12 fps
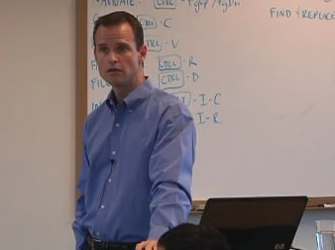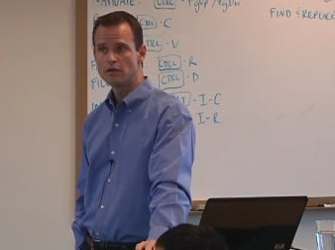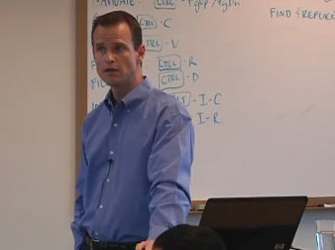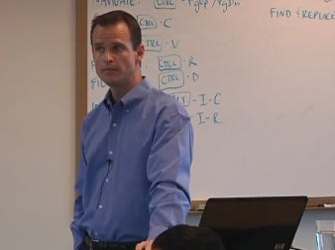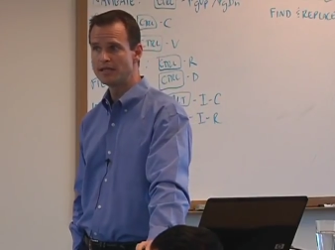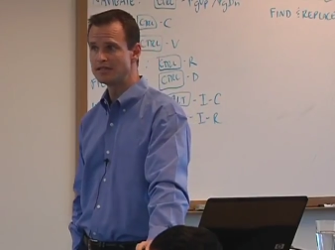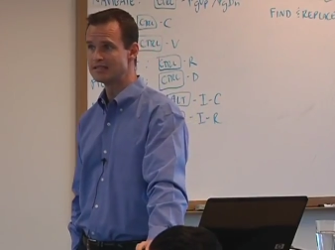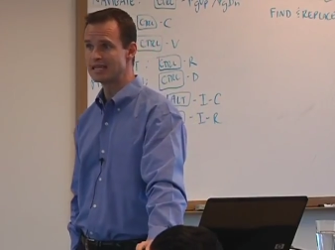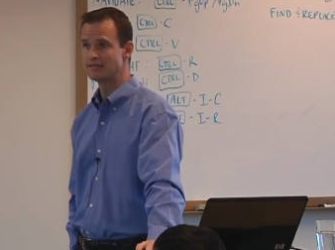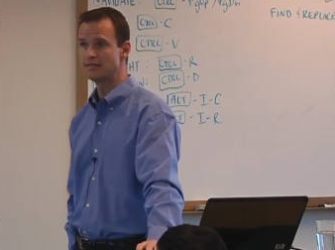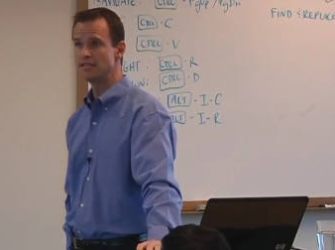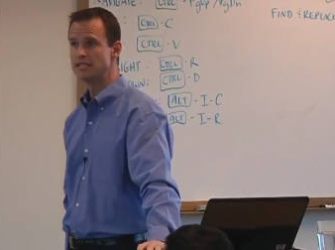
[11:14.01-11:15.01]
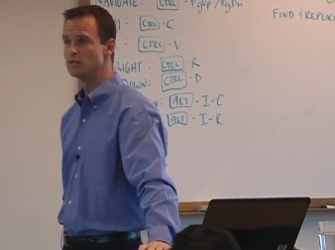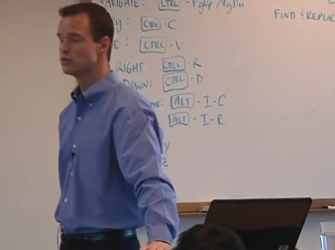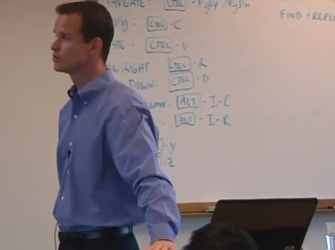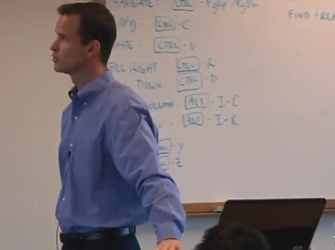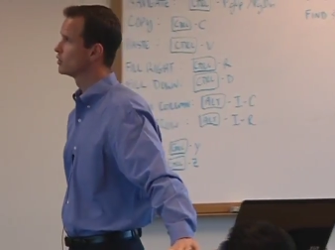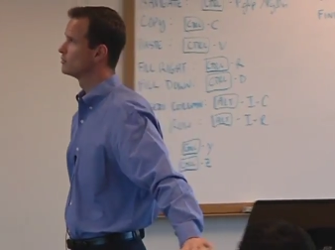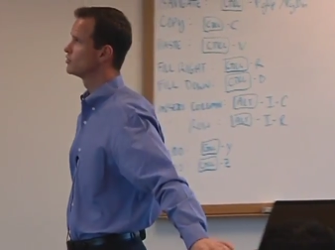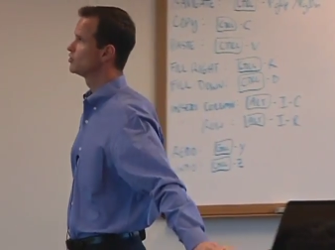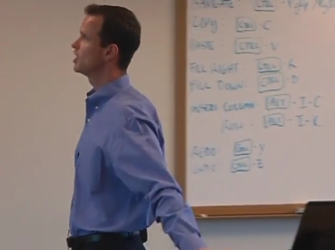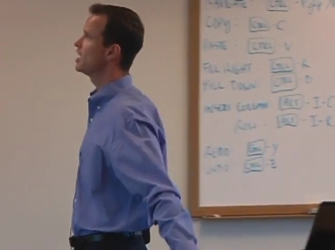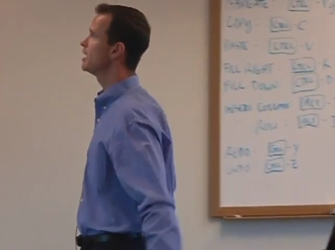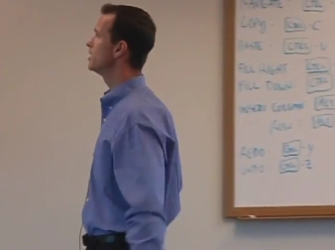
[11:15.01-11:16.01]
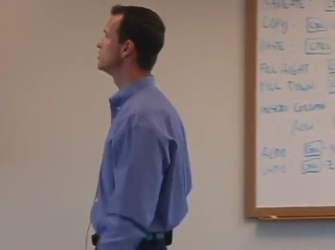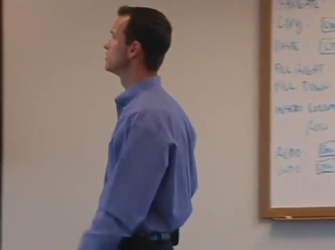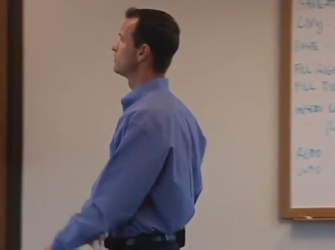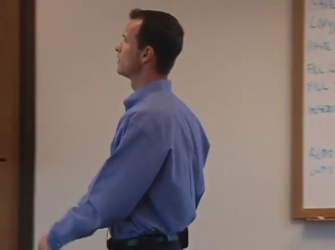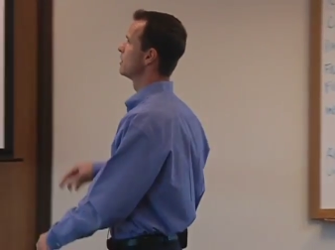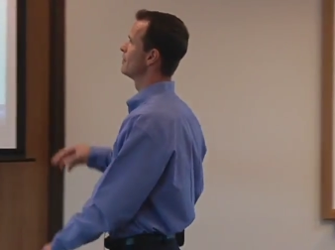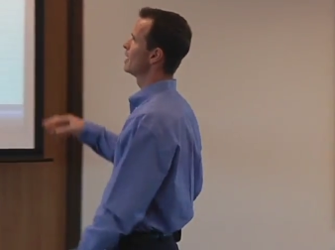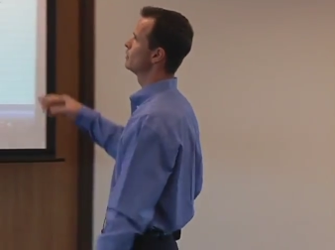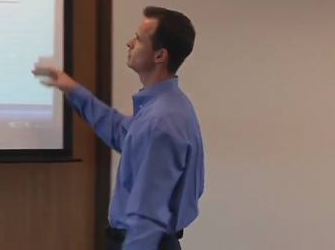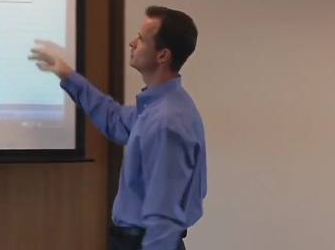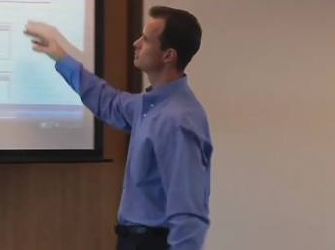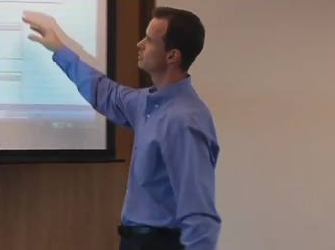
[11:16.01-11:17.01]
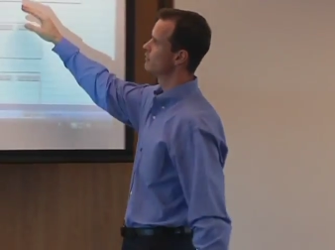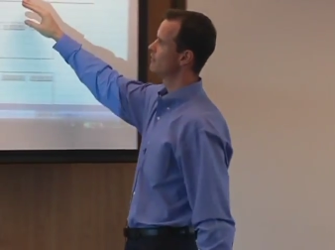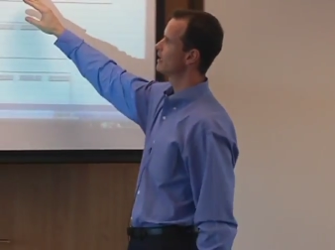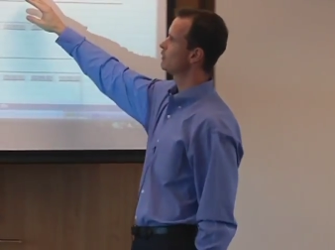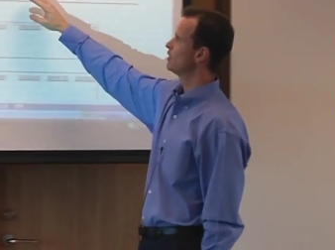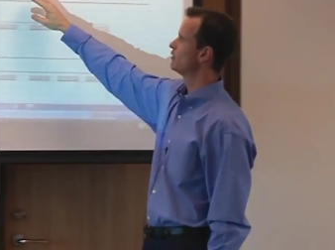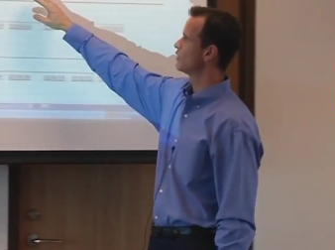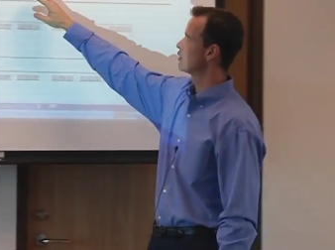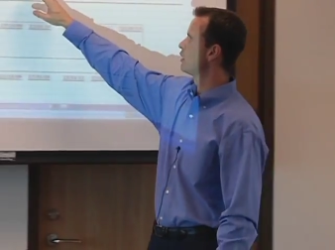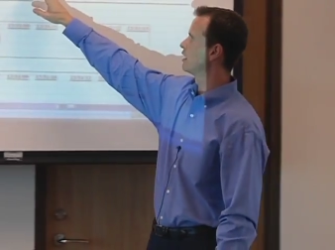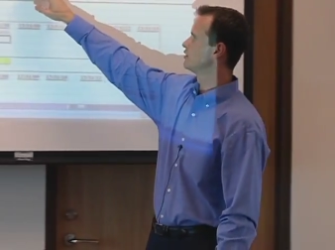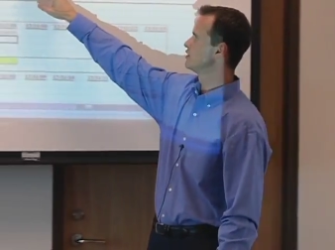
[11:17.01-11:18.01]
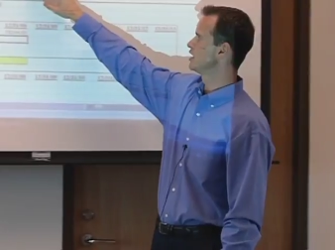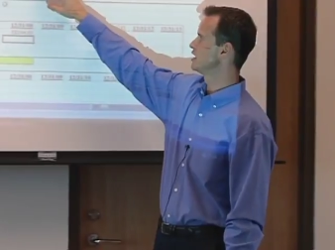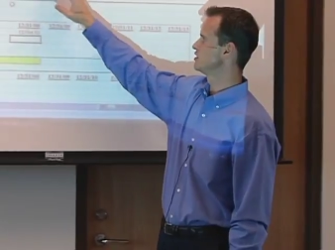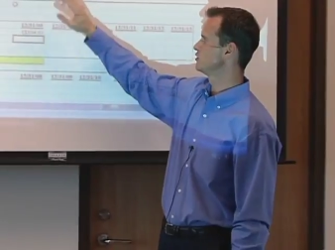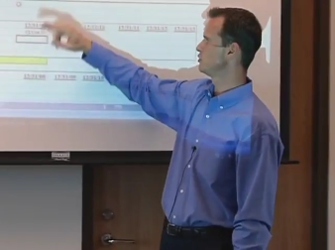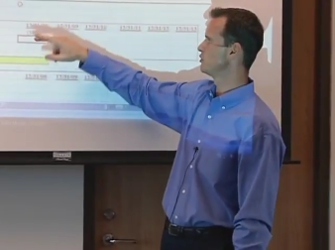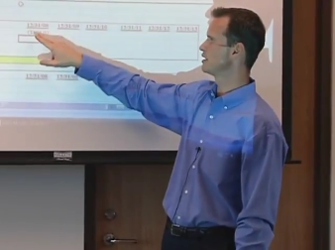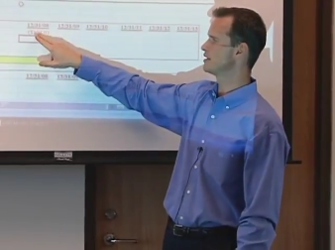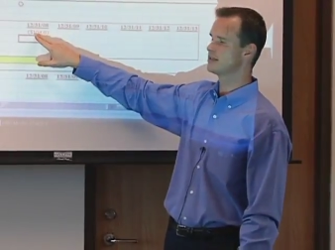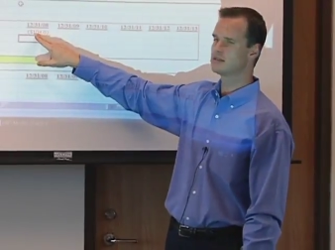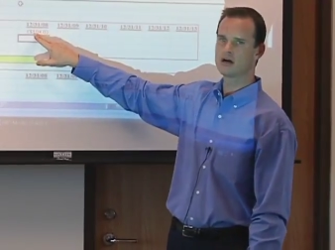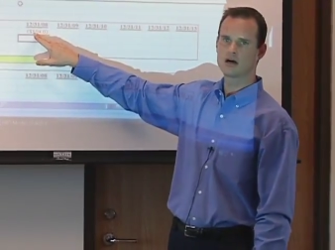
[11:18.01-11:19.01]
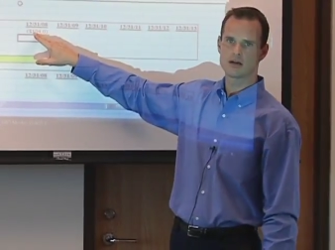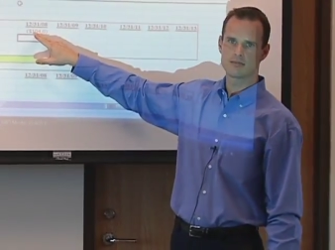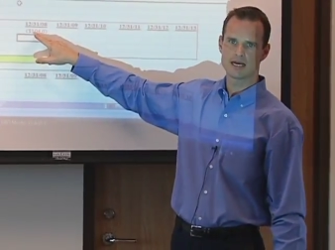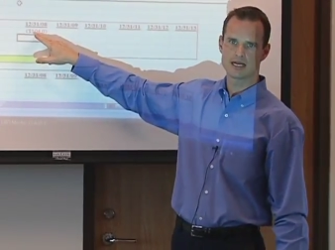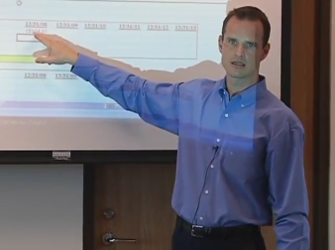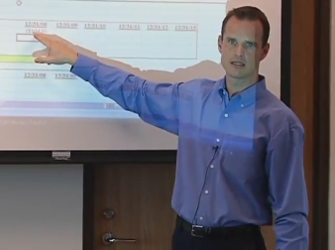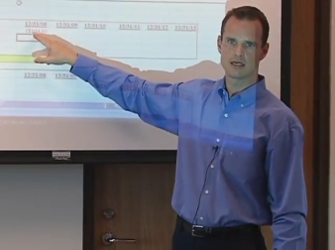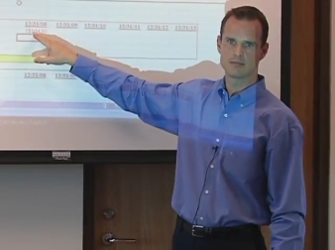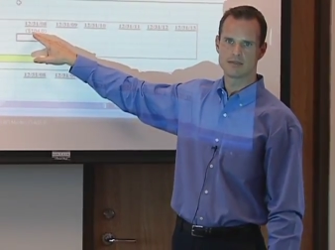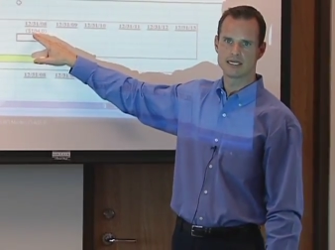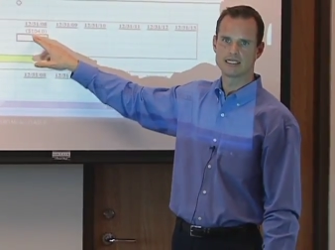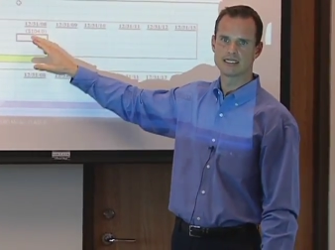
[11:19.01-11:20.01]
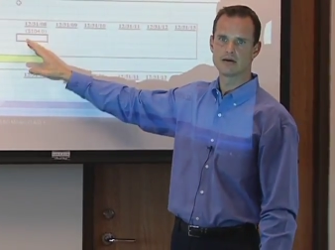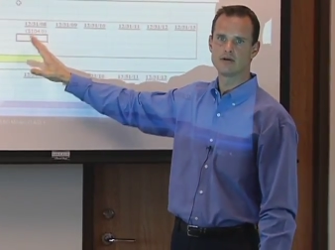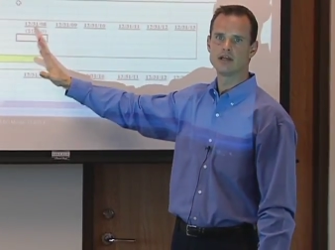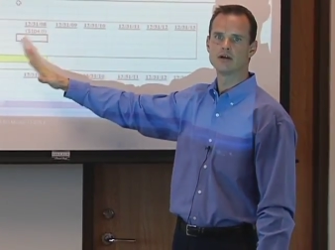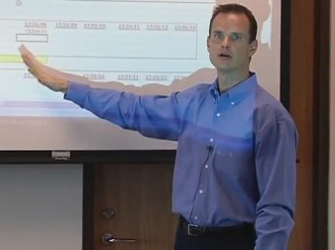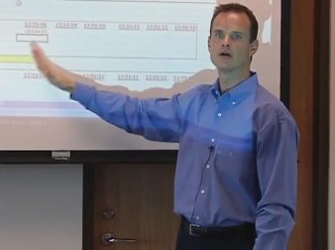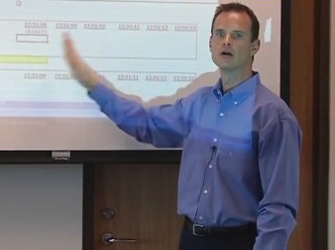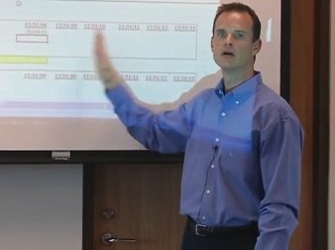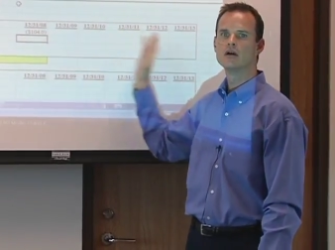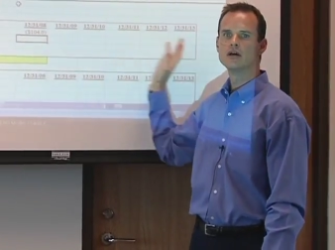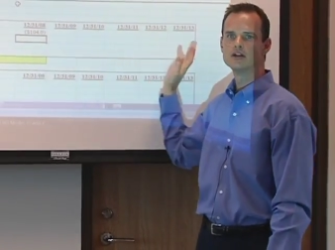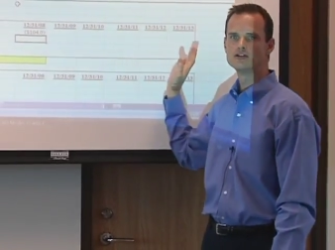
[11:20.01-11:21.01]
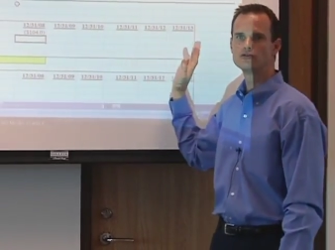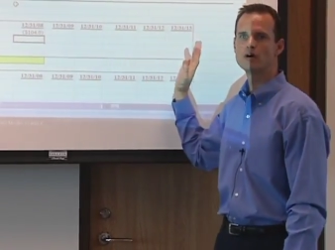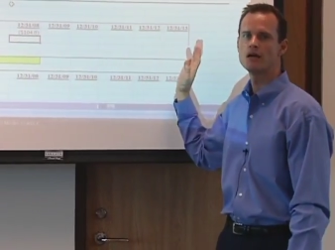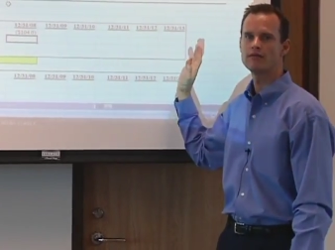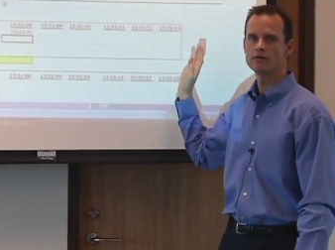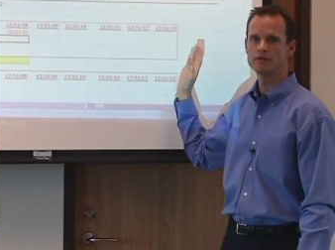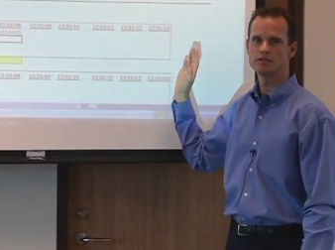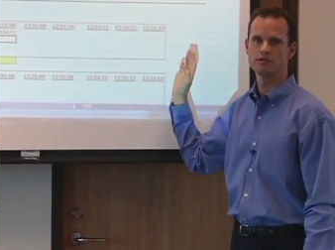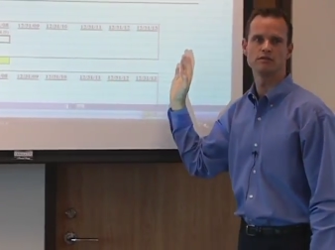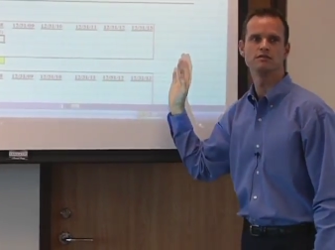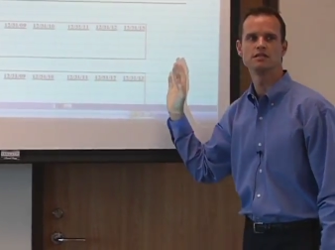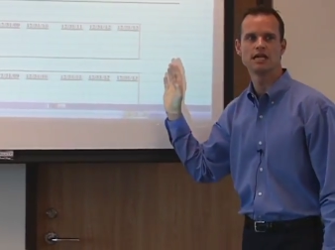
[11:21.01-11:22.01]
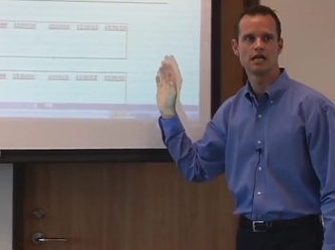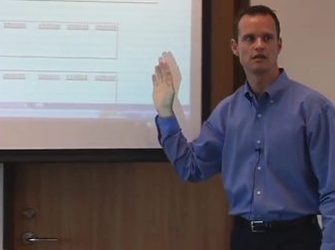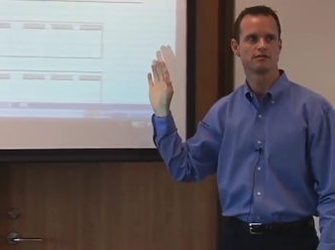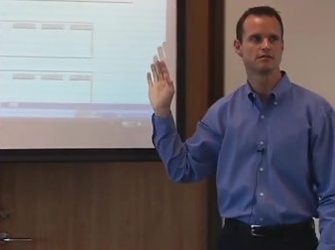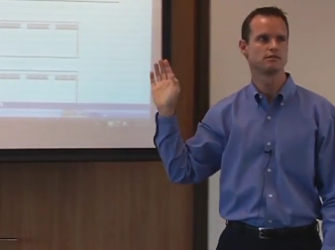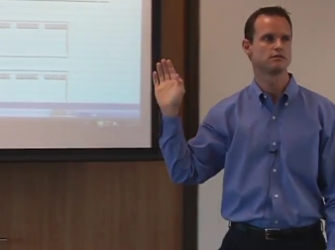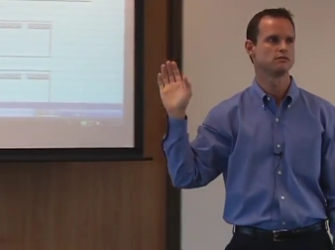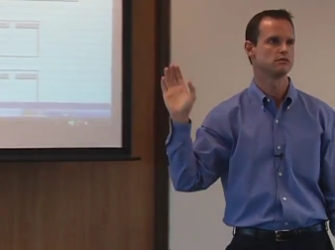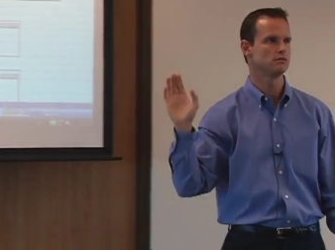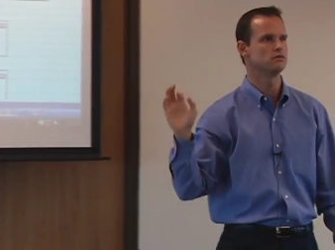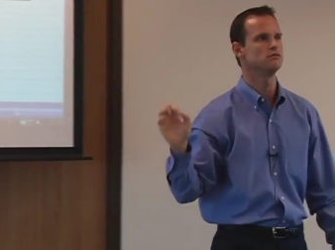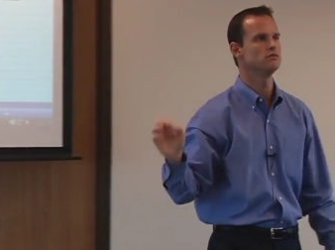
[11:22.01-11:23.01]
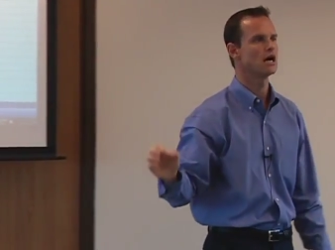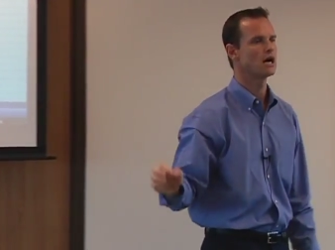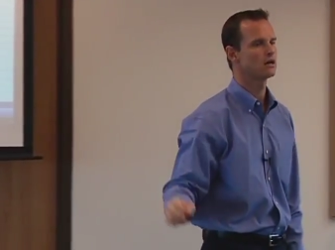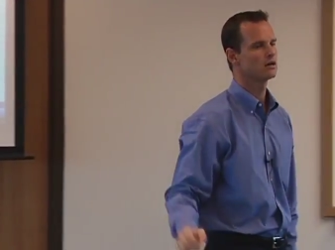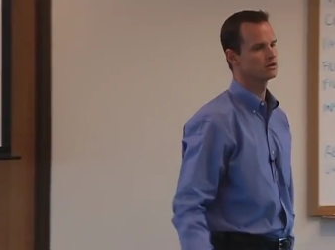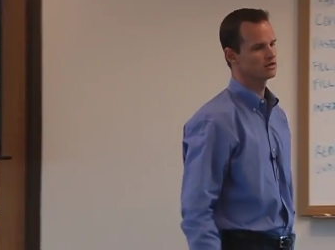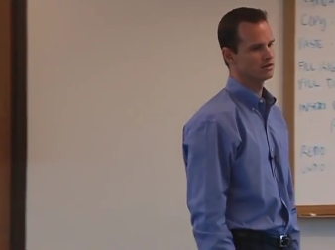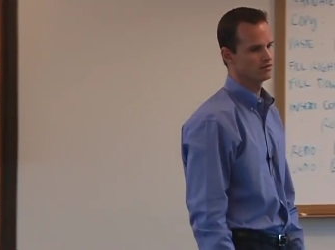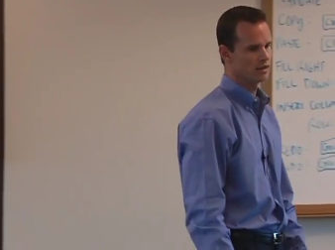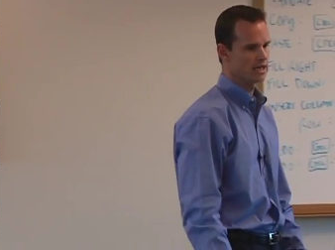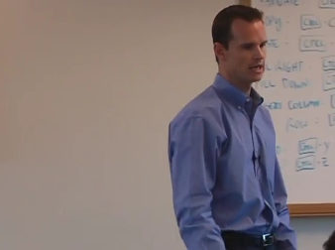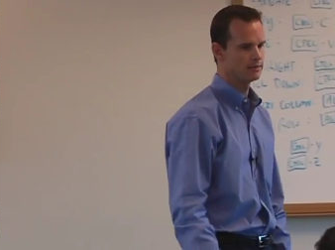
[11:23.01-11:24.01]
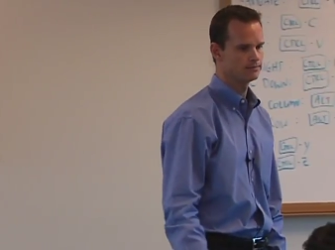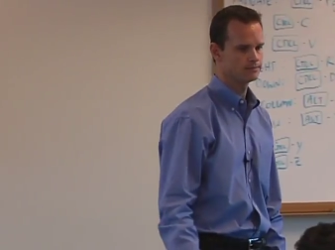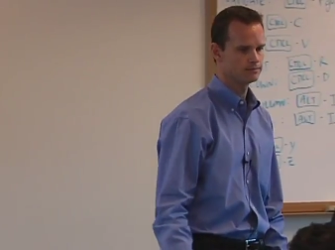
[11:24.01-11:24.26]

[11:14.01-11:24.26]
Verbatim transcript: right? Because as the deal terms change, if our amount of equity required changes, we want that to automatically update down here, drive our returns analysis. So do not hard code that.